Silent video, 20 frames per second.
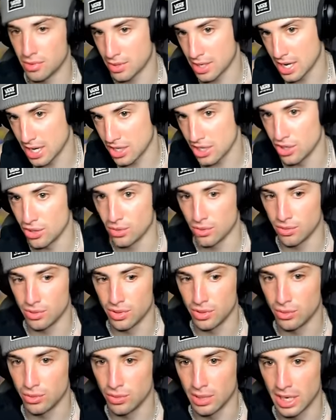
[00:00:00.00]
Okay, you,
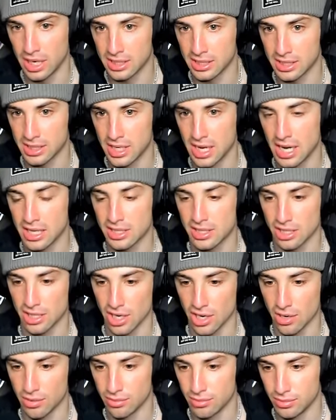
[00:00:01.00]
who has got to
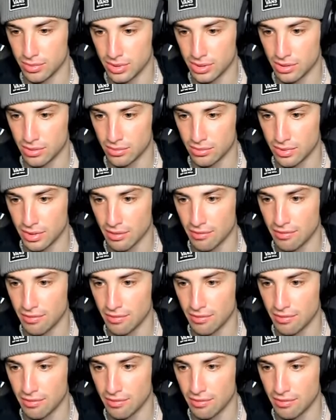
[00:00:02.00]
go. We don't really